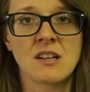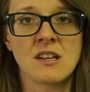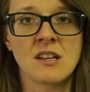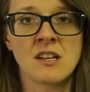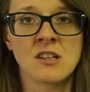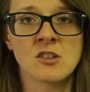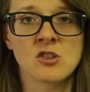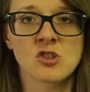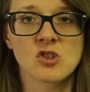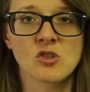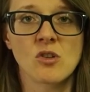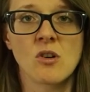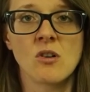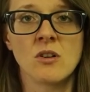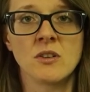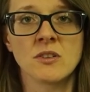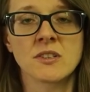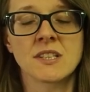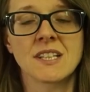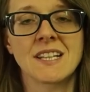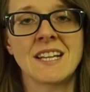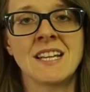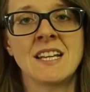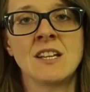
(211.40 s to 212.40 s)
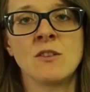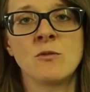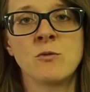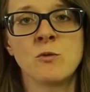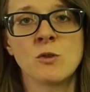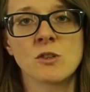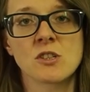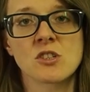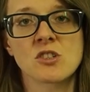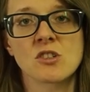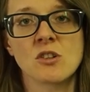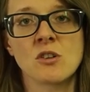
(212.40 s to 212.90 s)
installed a
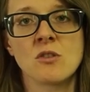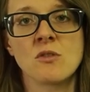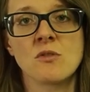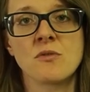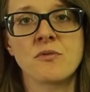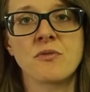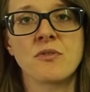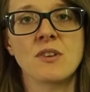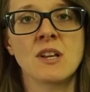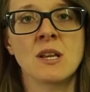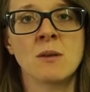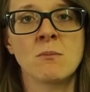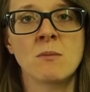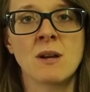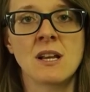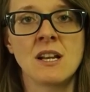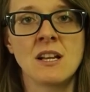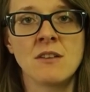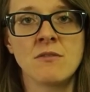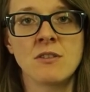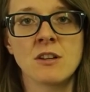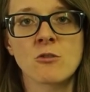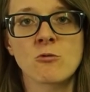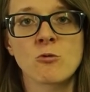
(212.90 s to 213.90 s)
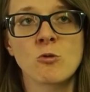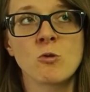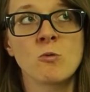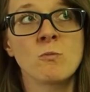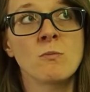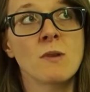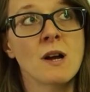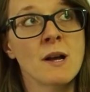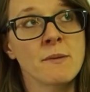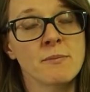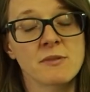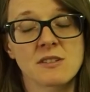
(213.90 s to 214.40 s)
wood stove in my living
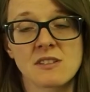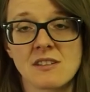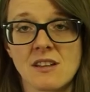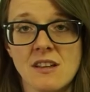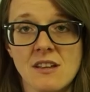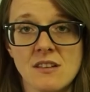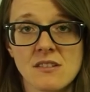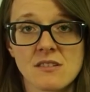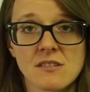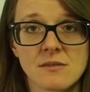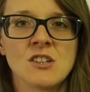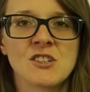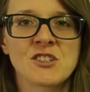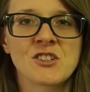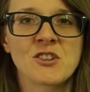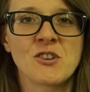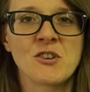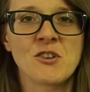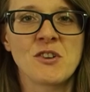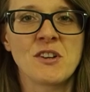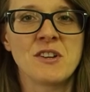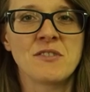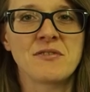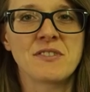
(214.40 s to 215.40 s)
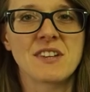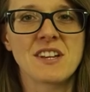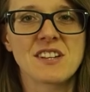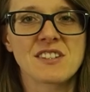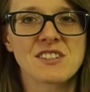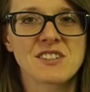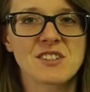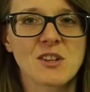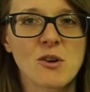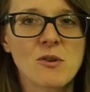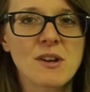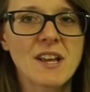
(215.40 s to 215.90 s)
room upstairs. So if
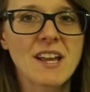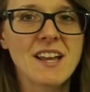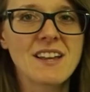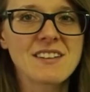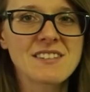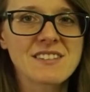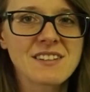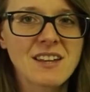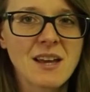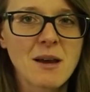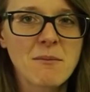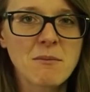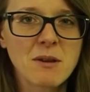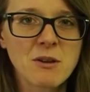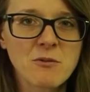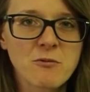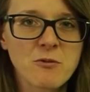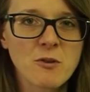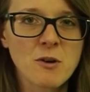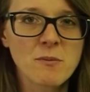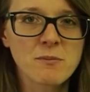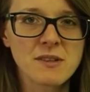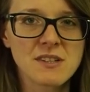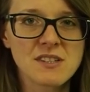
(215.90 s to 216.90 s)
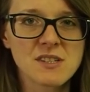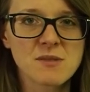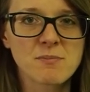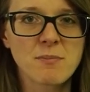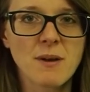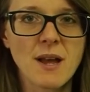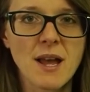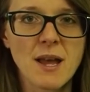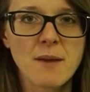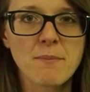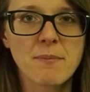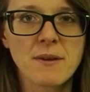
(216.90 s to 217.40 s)
there's no gas coming from this
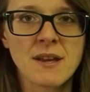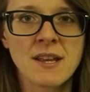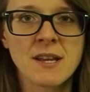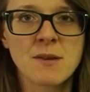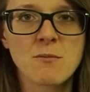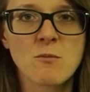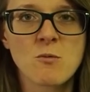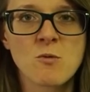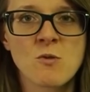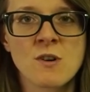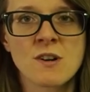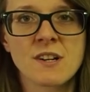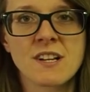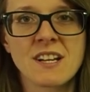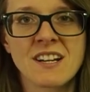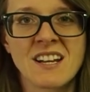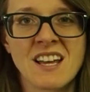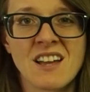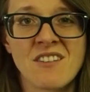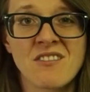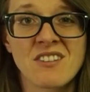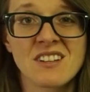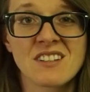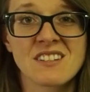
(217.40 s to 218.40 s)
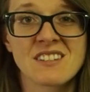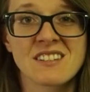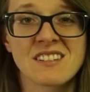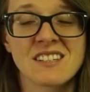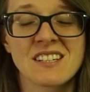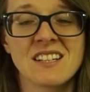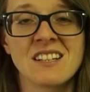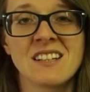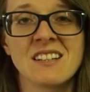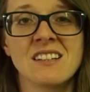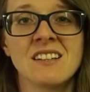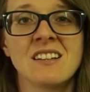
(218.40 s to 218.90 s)
pipe anymore, then I will
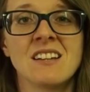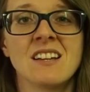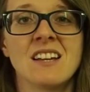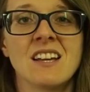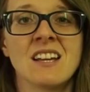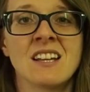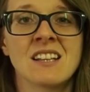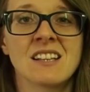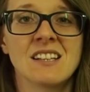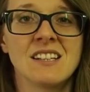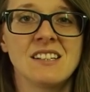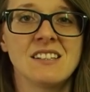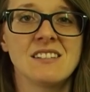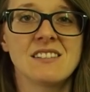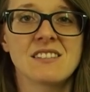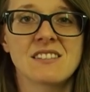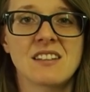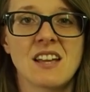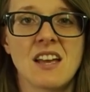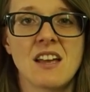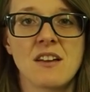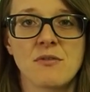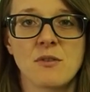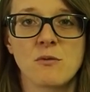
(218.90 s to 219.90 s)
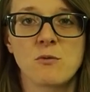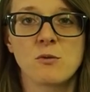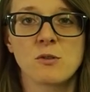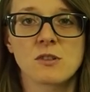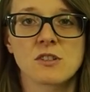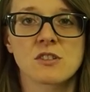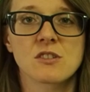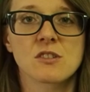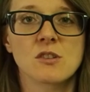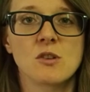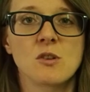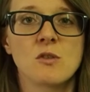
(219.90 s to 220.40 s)
still at least have a wood
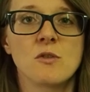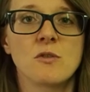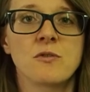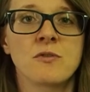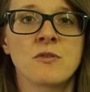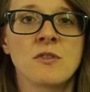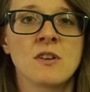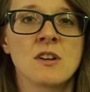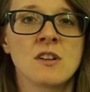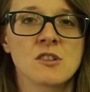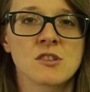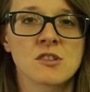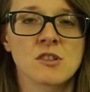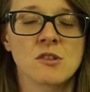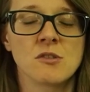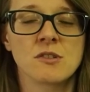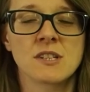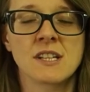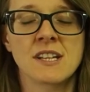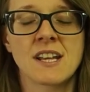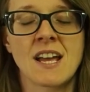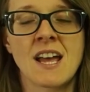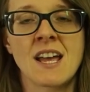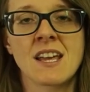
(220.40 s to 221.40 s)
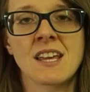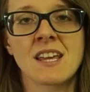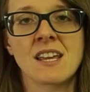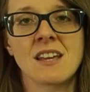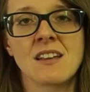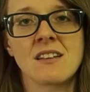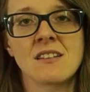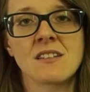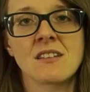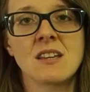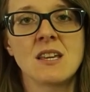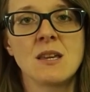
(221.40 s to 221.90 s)
stove so that I
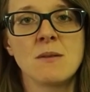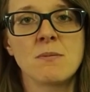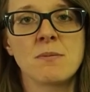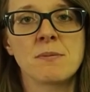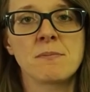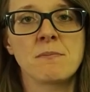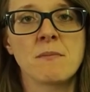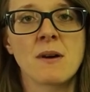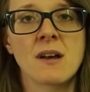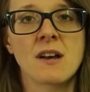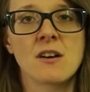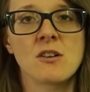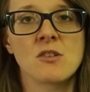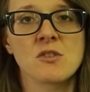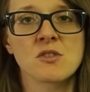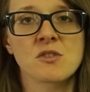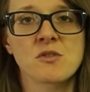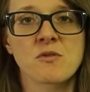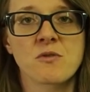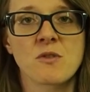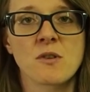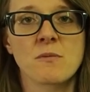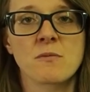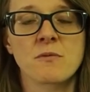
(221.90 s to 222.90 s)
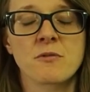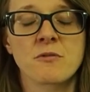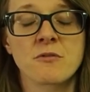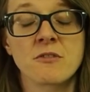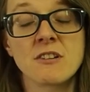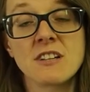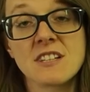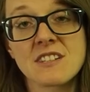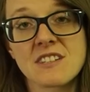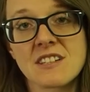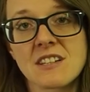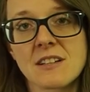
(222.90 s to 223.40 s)
can keep my house from
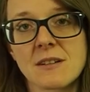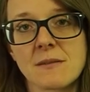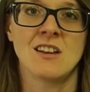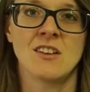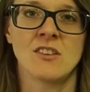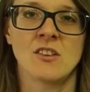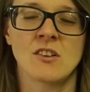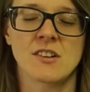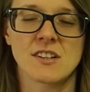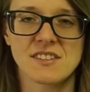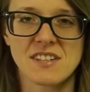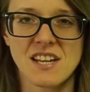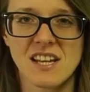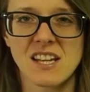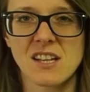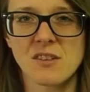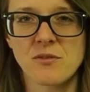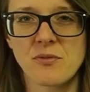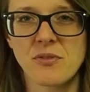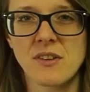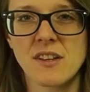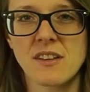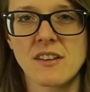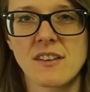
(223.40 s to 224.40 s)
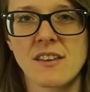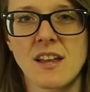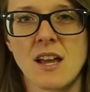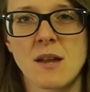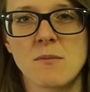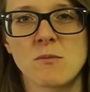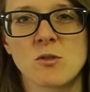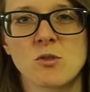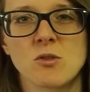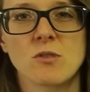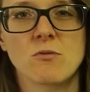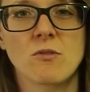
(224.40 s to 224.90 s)
freezing. Now the second thing that
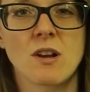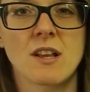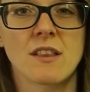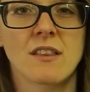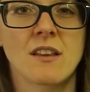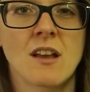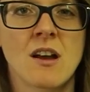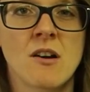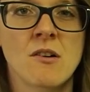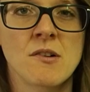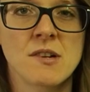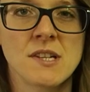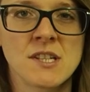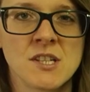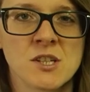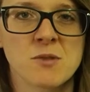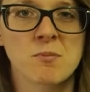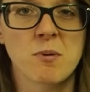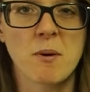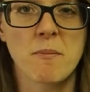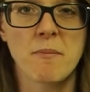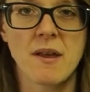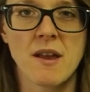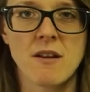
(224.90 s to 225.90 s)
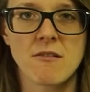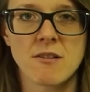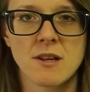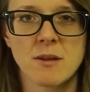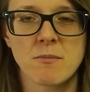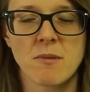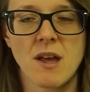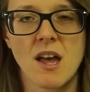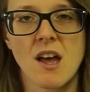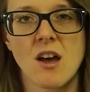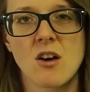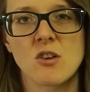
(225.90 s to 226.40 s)
I'm doing right now is preparing
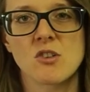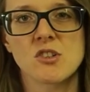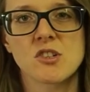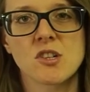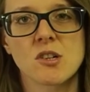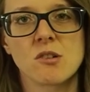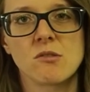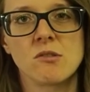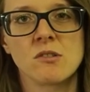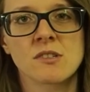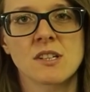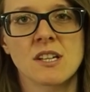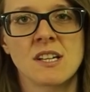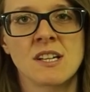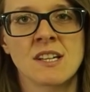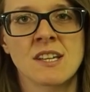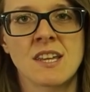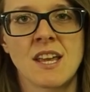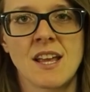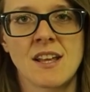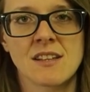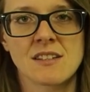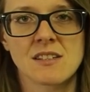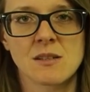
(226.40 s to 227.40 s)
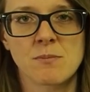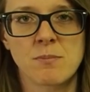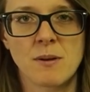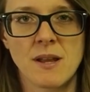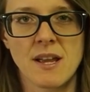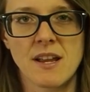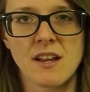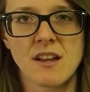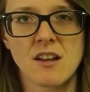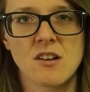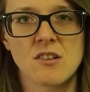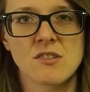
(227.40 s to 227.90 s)
my household against a
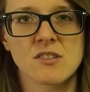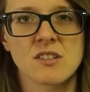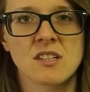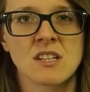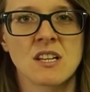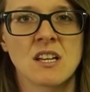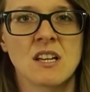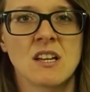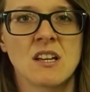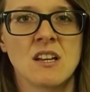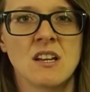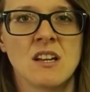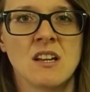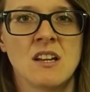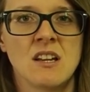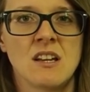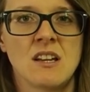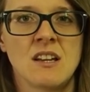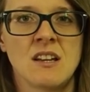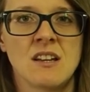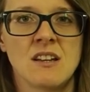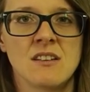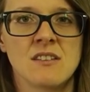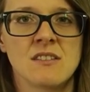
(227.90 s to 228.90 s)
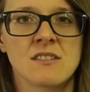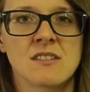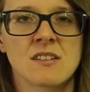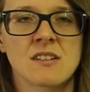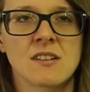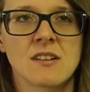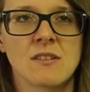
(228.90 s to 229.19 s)
blackout. And